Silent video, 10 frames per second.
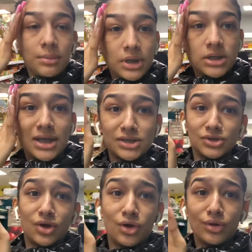in
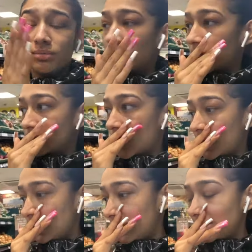Tesco because
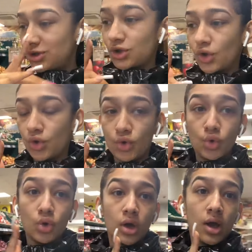I
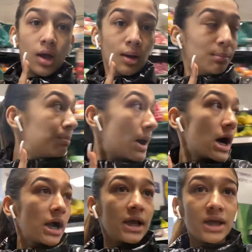need to
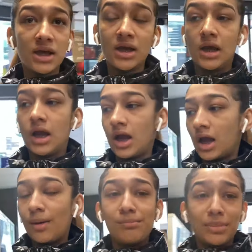buy
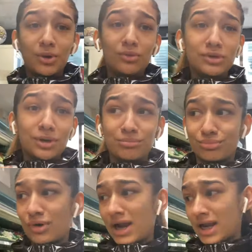milk,
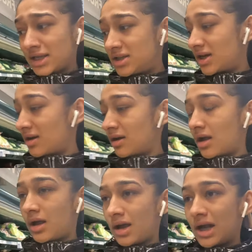bread
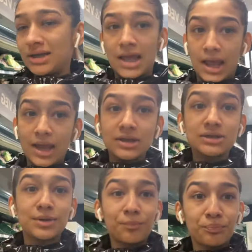and
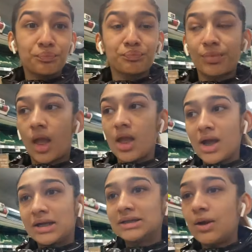eggs.
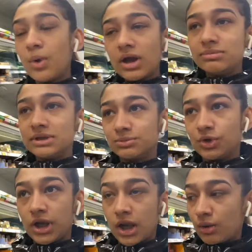Because I woke up this
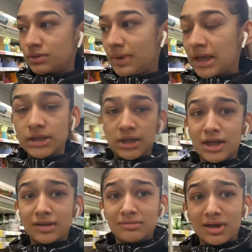morning and I was making
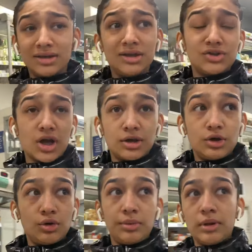tea and I literally had
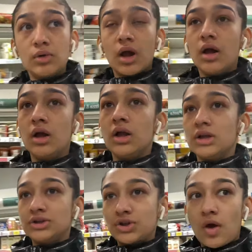no milk.
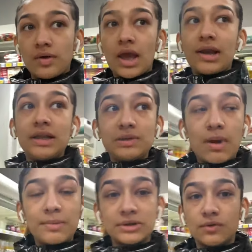So yeah, I need to
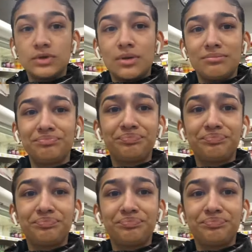buy myself some,